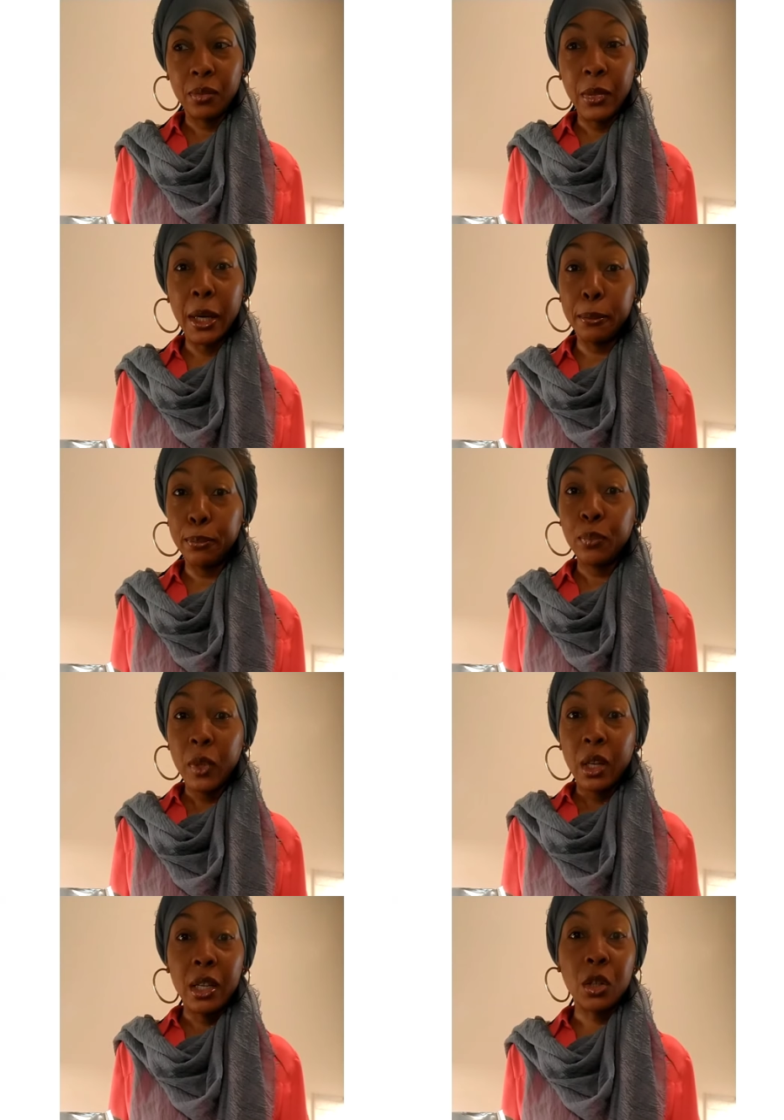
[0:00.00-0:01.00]
Yep.
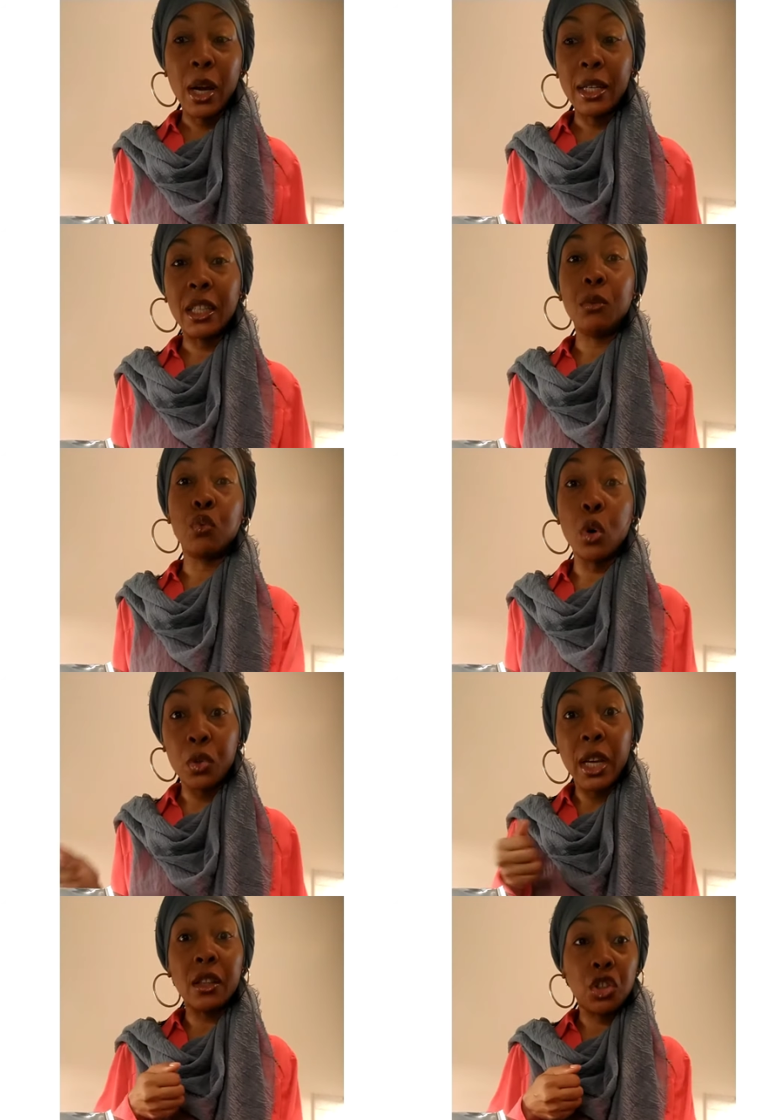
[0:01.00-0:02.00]
And so I had to keep
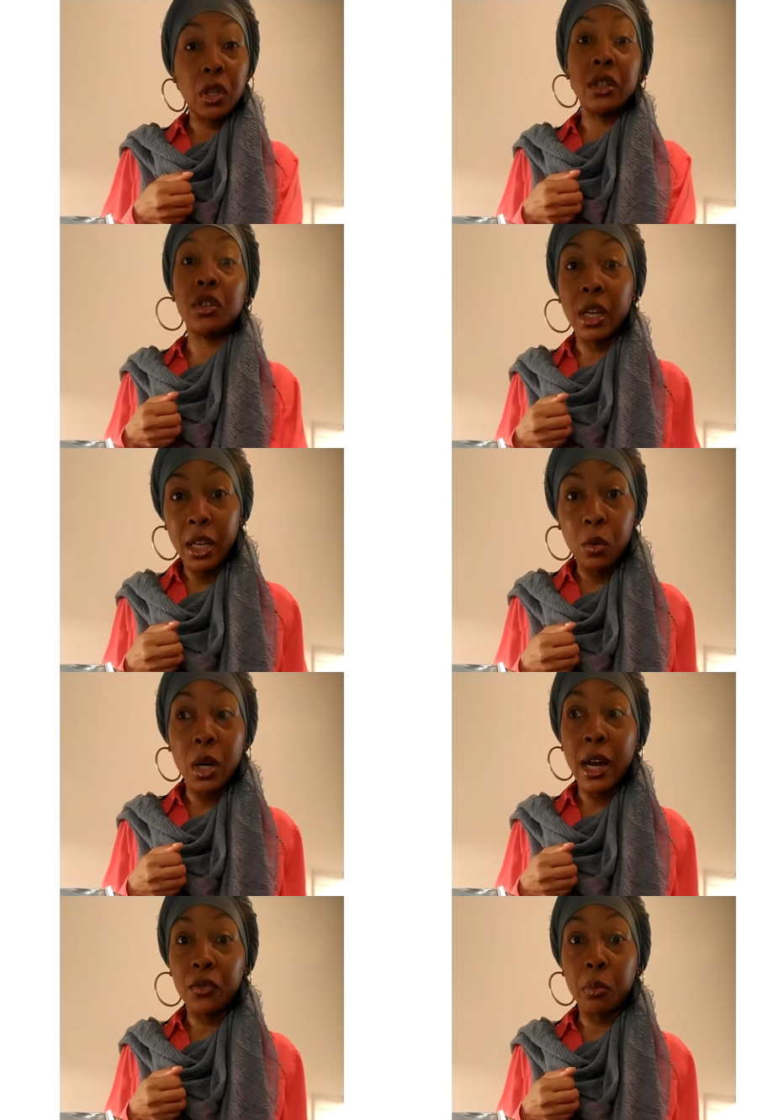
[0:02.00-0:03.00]
rotating the trays, taking
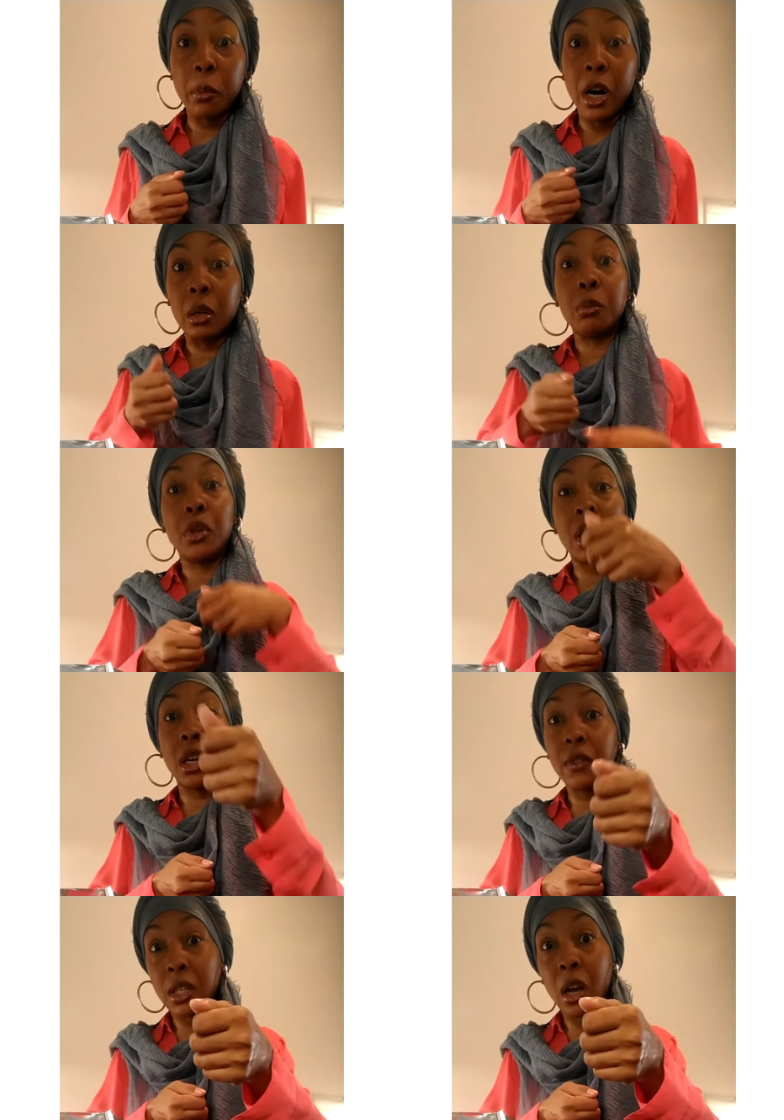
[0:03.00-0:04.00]
one out from the bottom and putting it
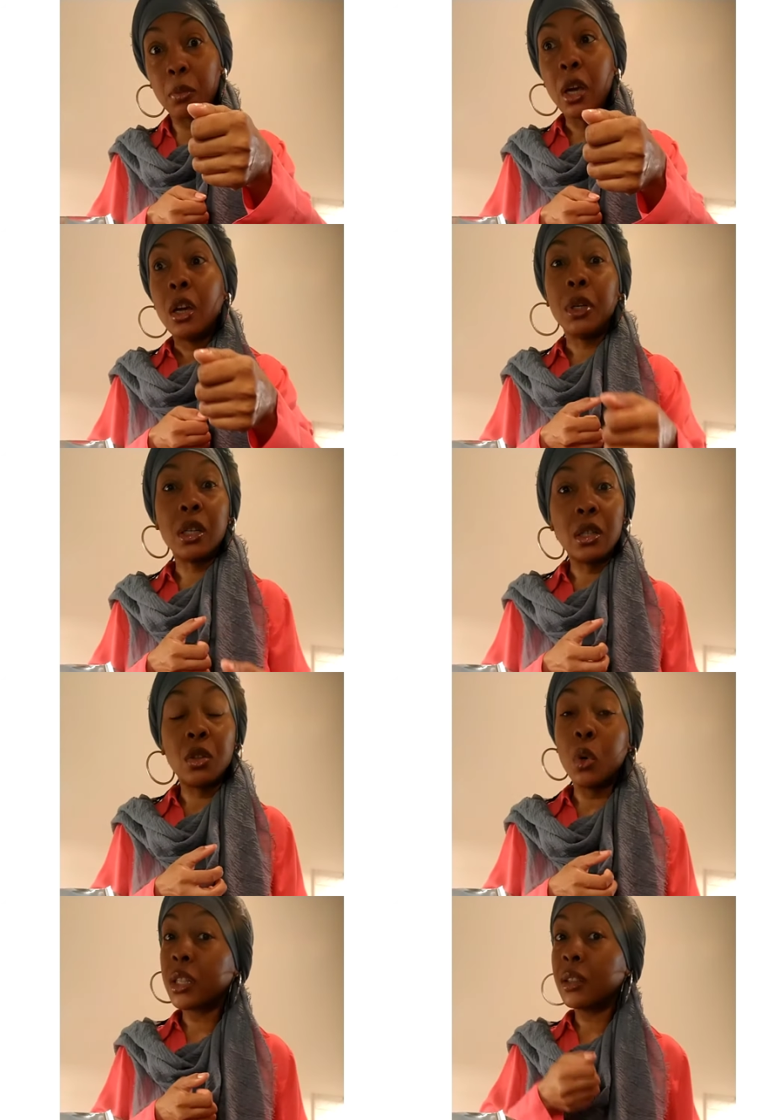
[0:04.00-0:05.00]
on the top, because
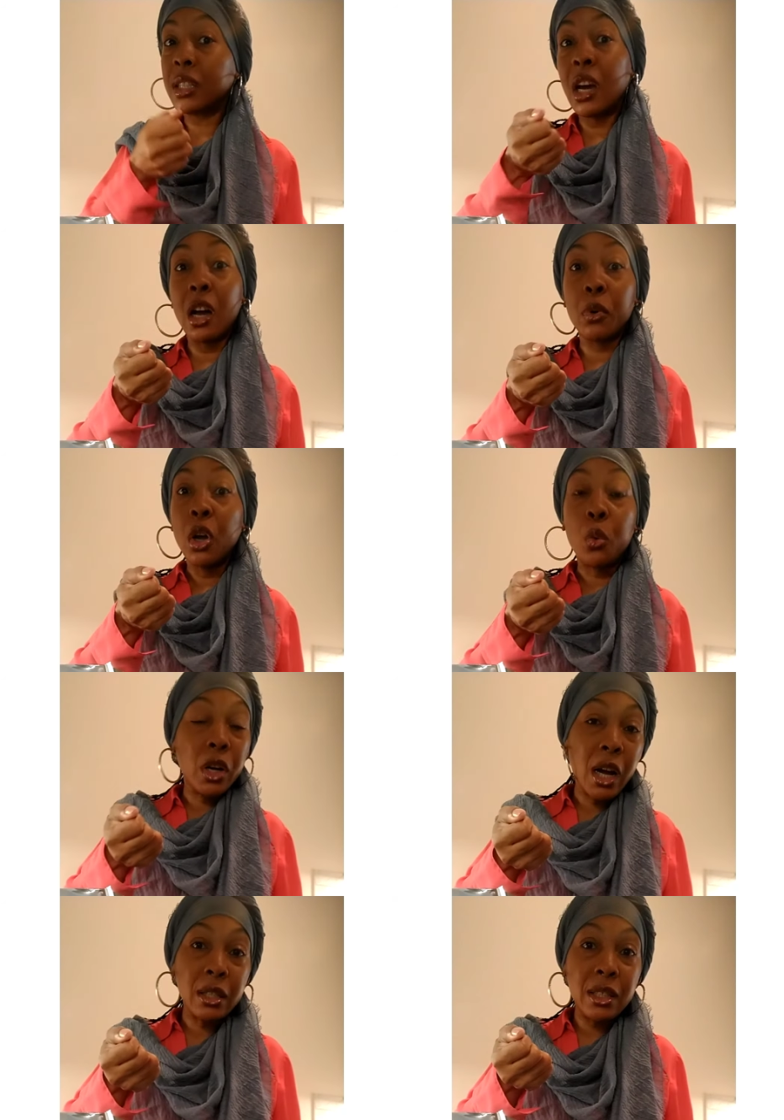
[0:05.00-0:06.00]
the ones on the top were
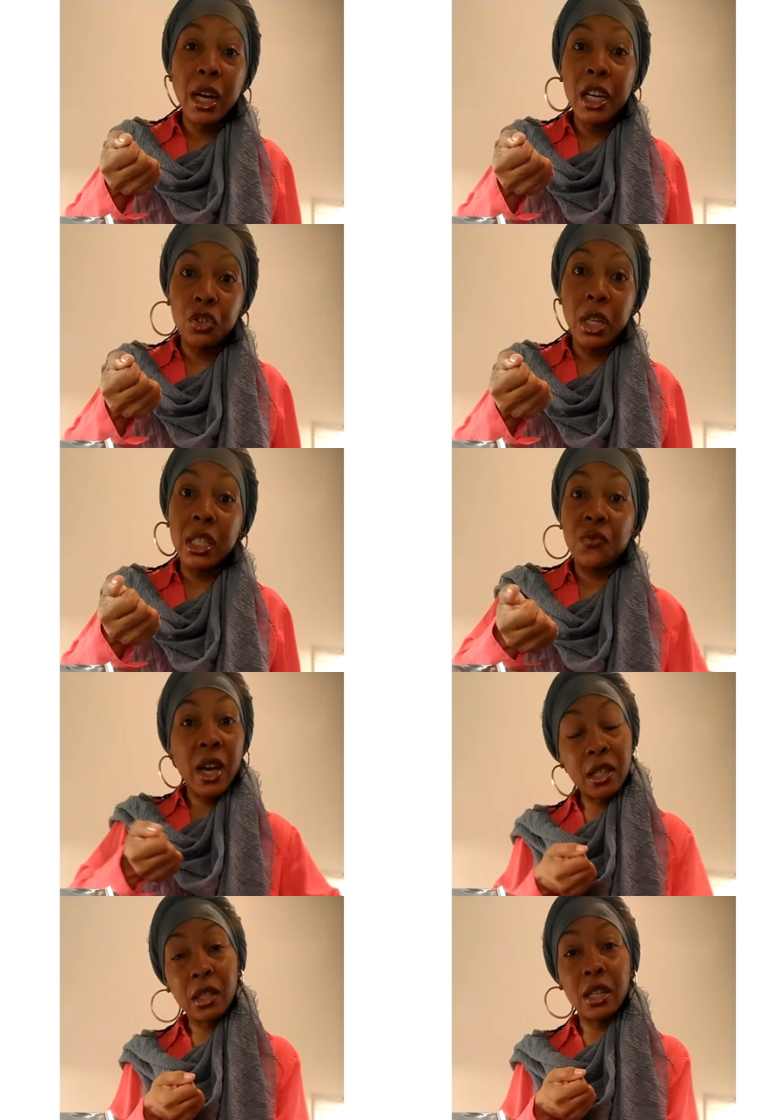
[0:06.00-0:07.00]
not dehydrating as
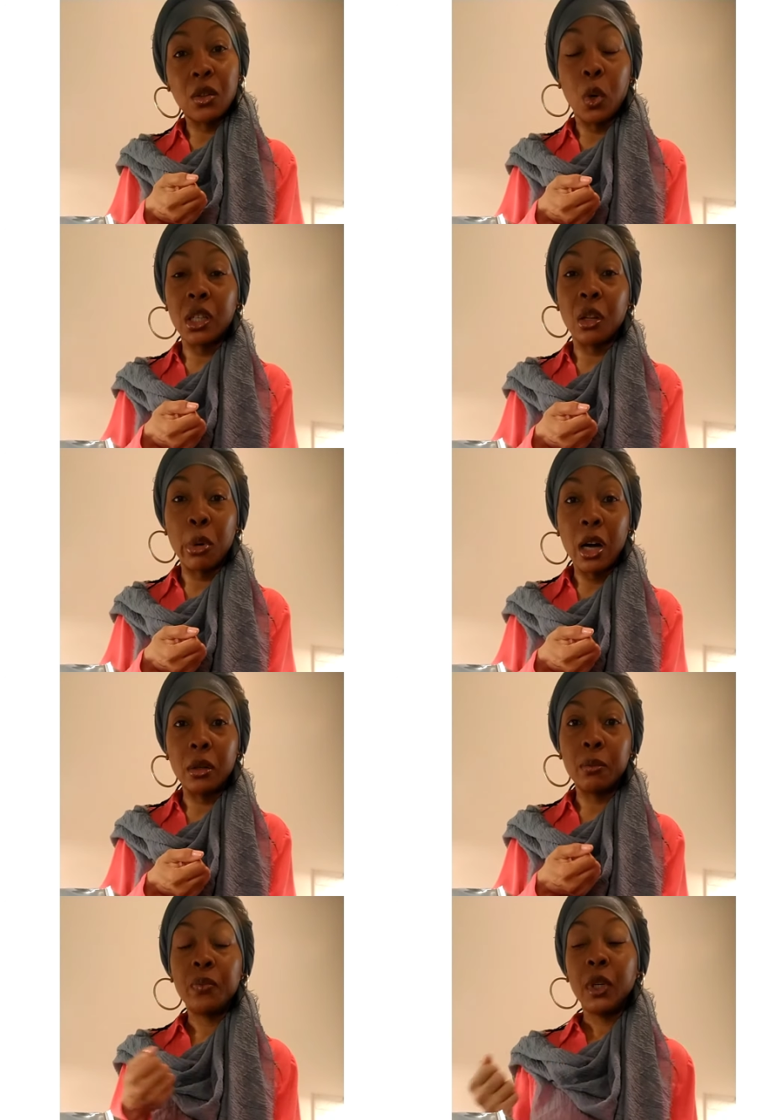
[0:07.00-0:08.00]
fast as the ones on the
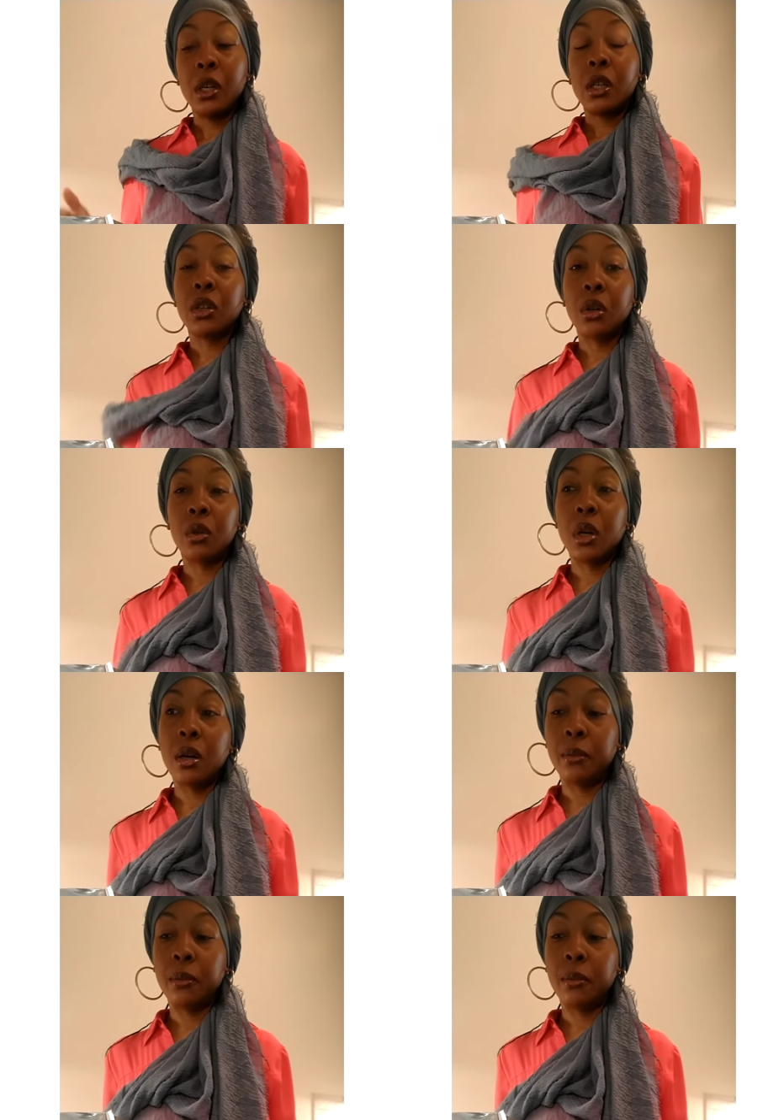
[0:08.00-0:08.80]
bottom. So,